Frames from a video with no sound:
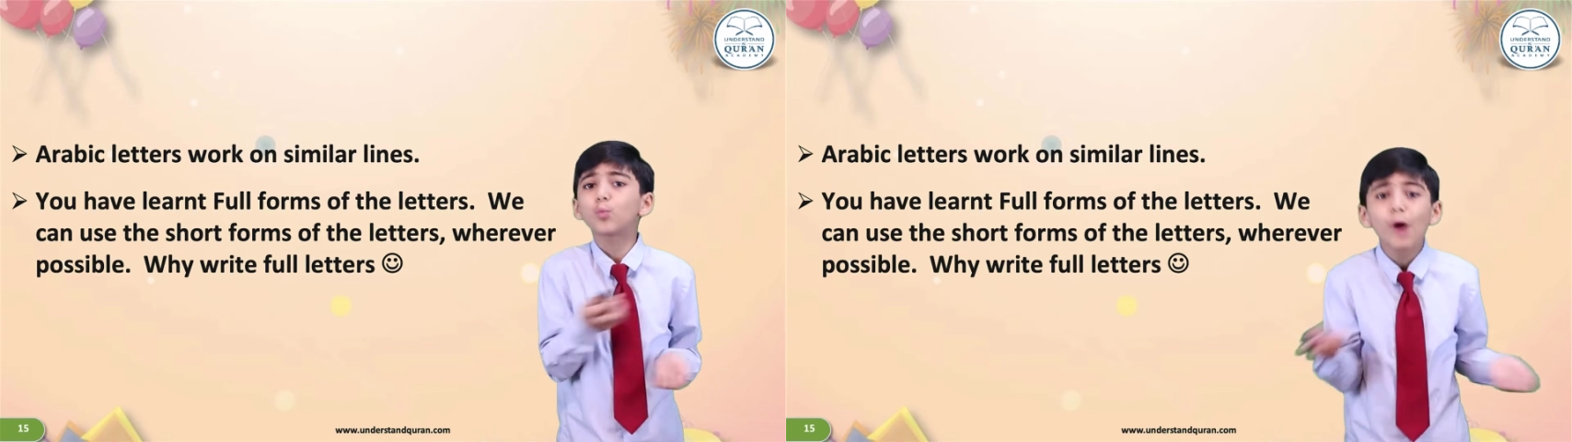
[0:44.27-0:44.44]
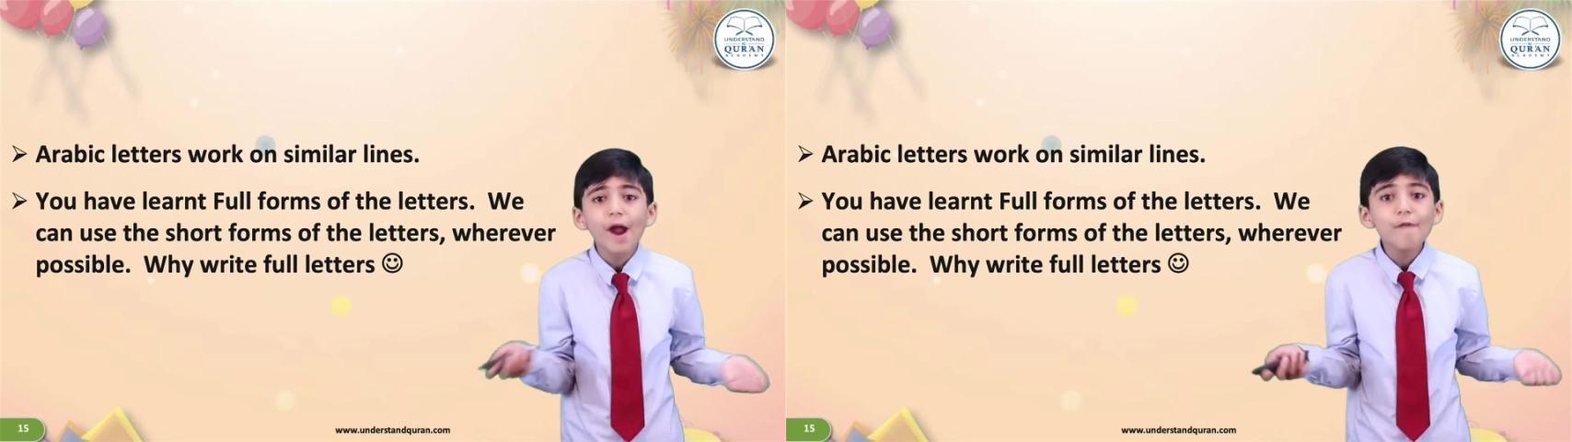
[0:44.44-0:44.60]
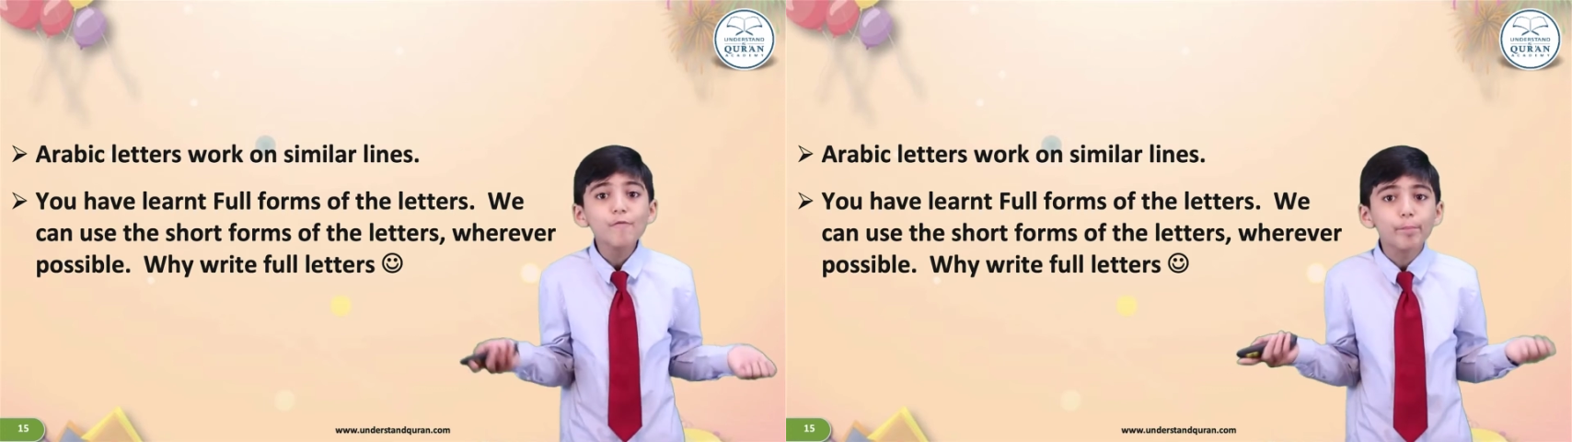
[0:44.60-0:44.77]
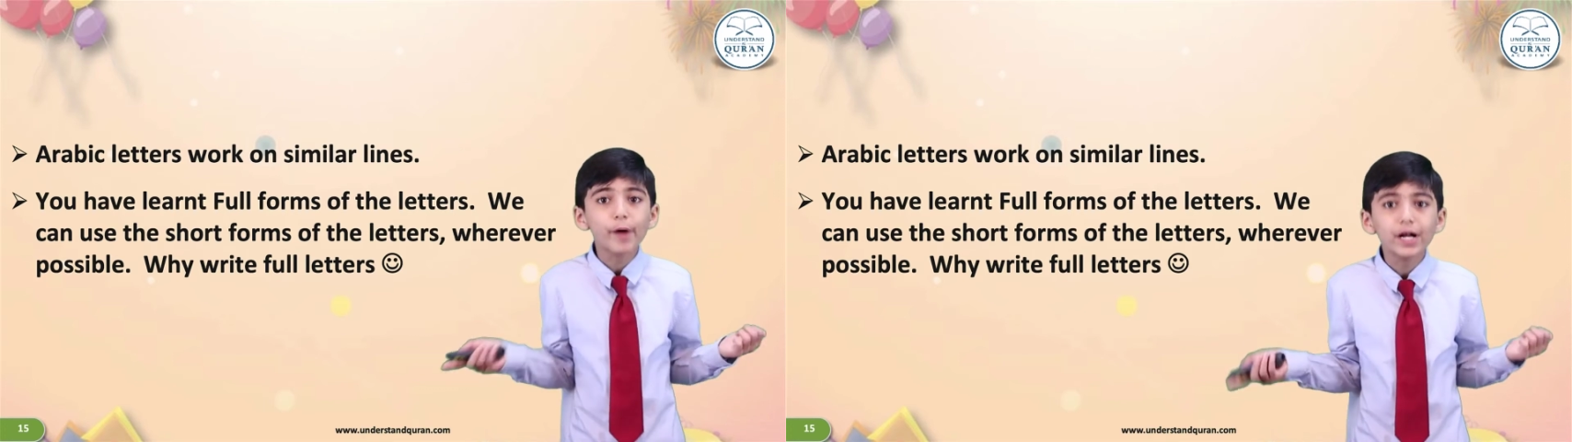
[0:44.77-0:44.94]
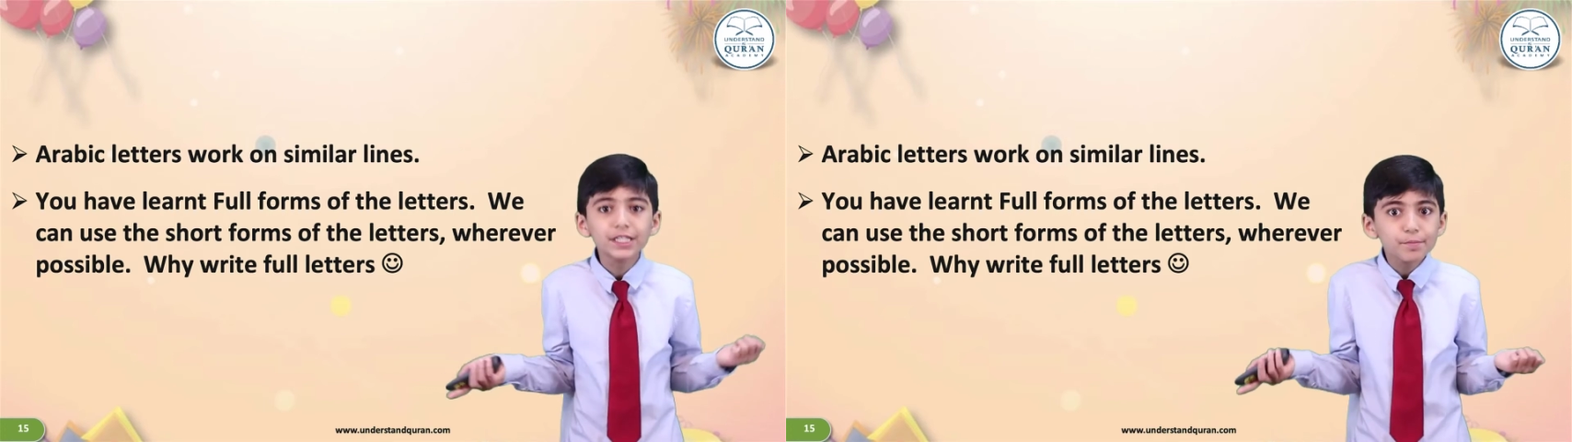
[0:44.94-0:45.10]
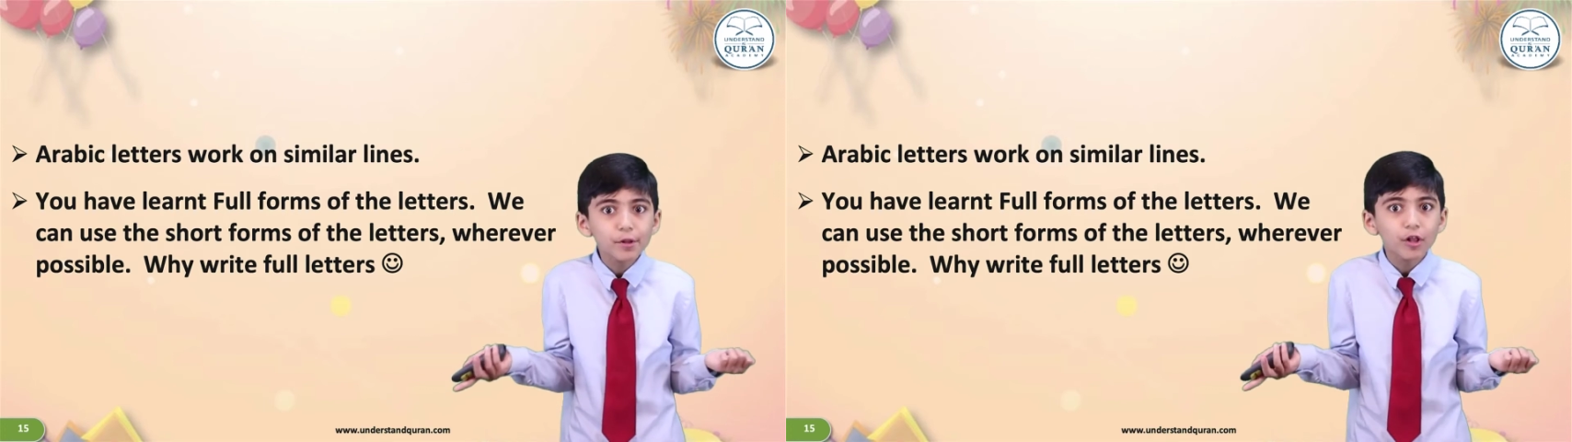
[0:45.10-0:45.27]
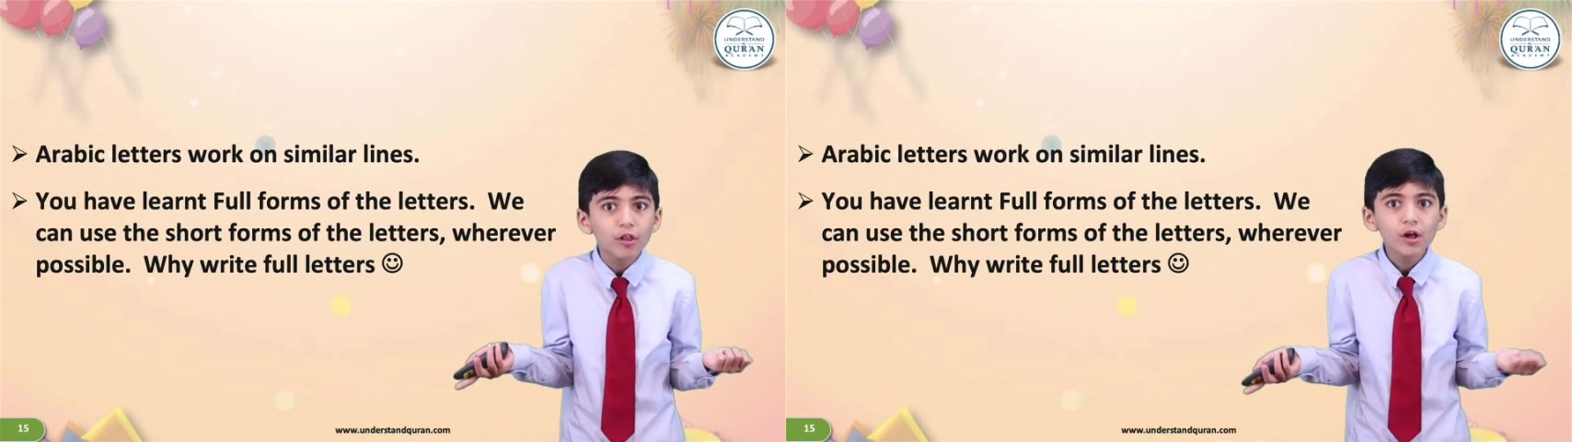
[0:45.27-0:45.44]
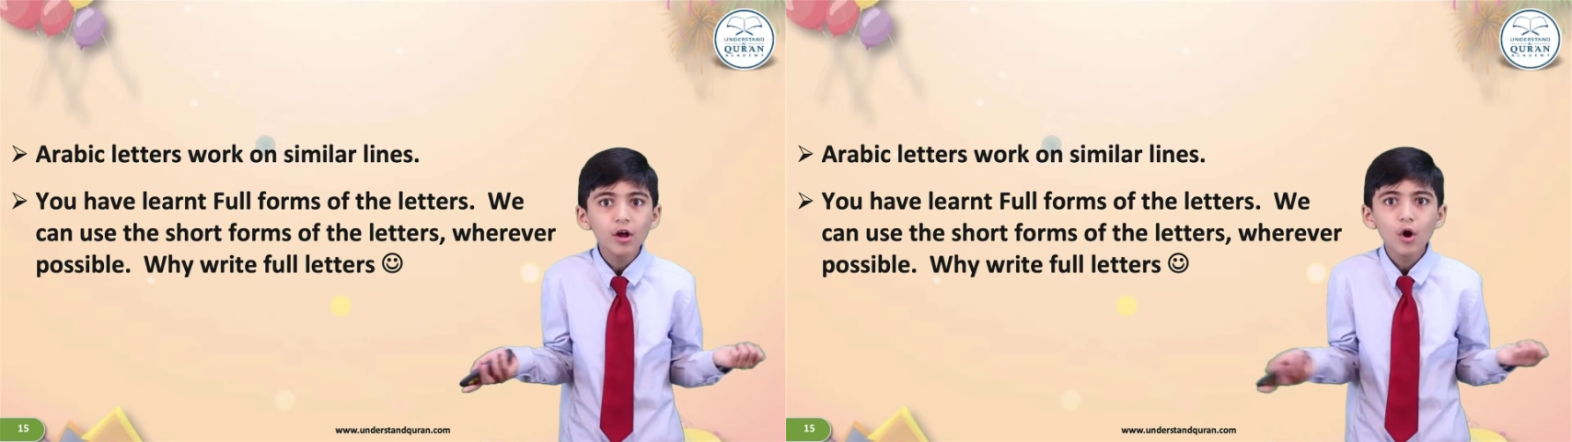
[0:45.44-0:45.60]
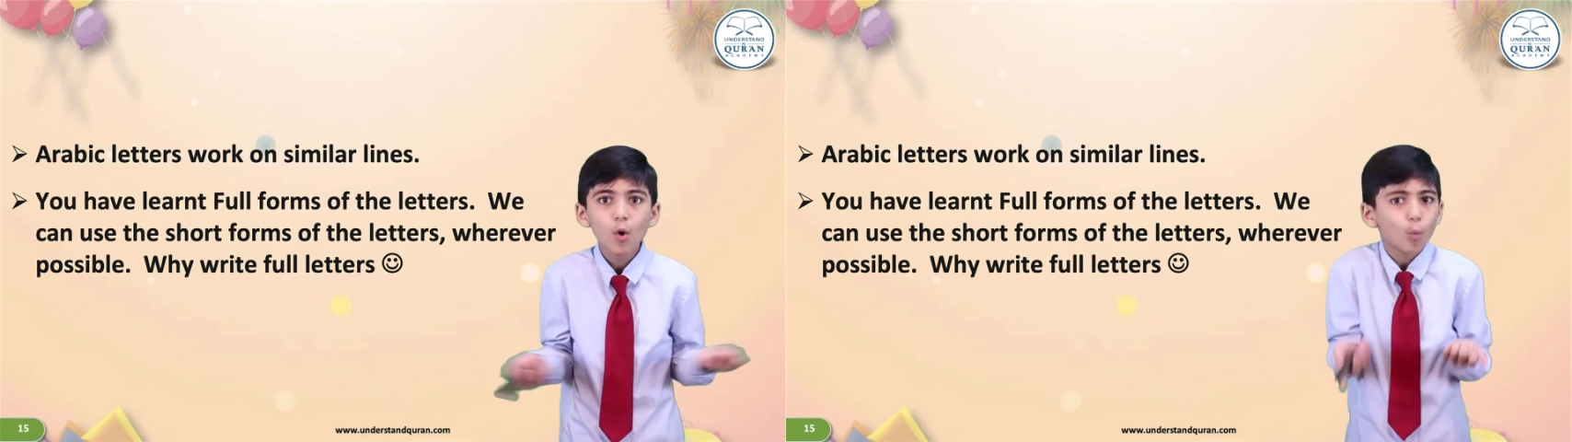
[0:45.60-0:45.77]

wherever possible.